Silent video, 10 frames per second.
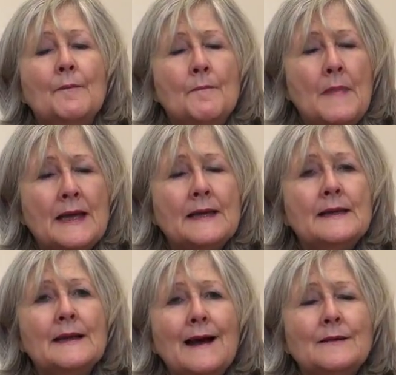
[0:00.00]

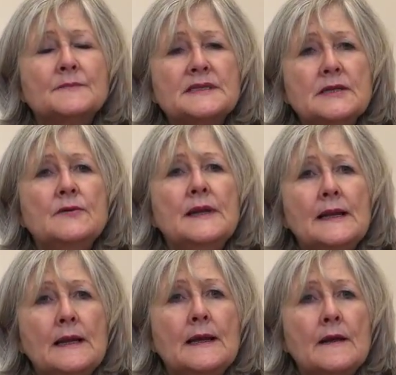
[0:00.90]
making it absolutely
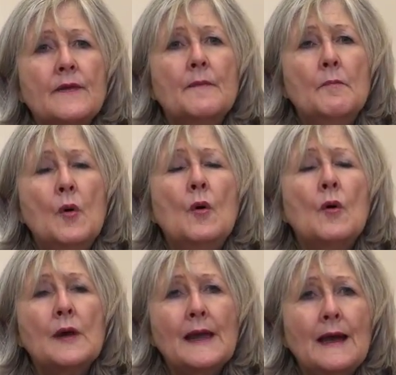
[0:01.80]
clear that
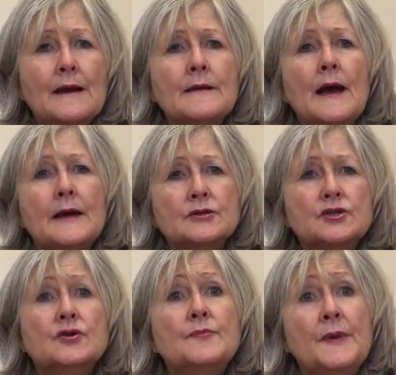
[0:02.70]
more can and
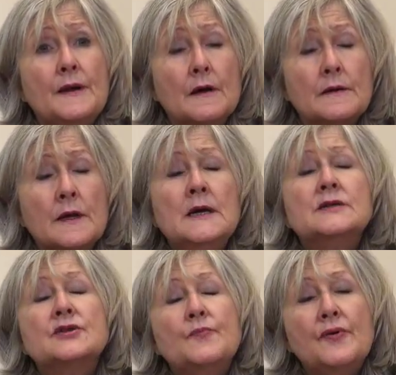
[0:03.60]
should be done
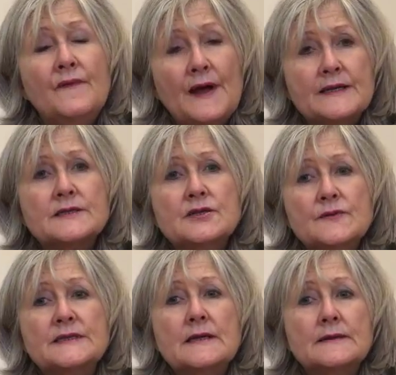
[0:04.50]
to prevent
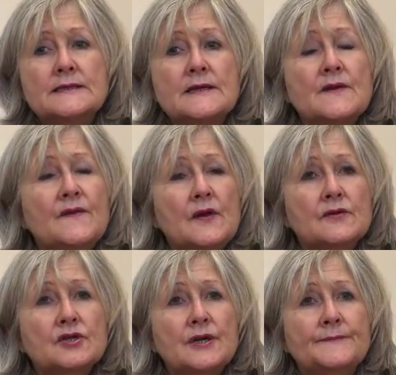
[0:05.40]
suicides in the
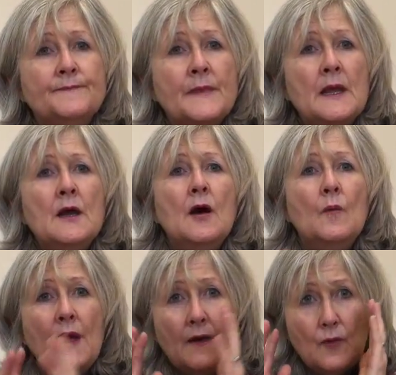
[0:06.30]
future.
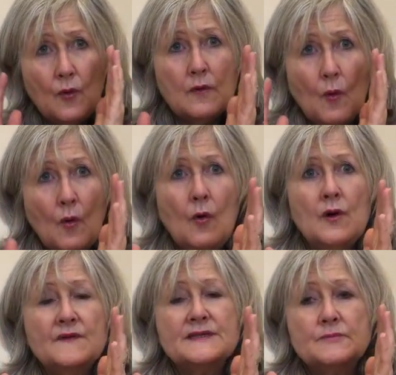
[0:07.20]
And we have
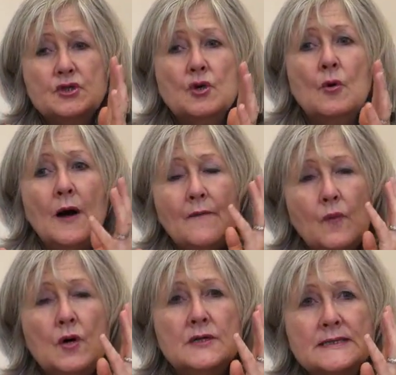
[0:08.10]
all of us, I'm sure, have
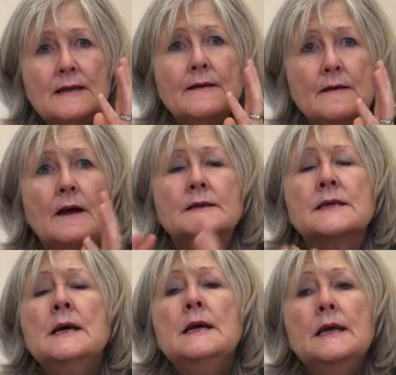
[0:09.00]
words like that
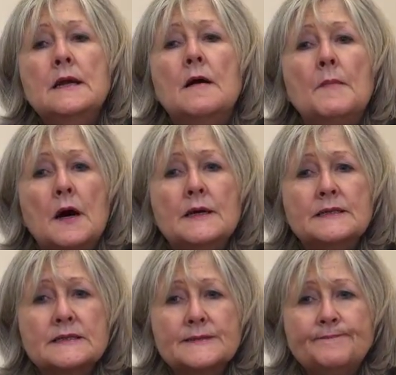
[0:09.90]
in our
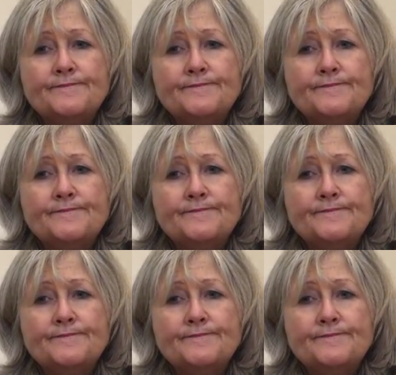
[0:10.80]
minds.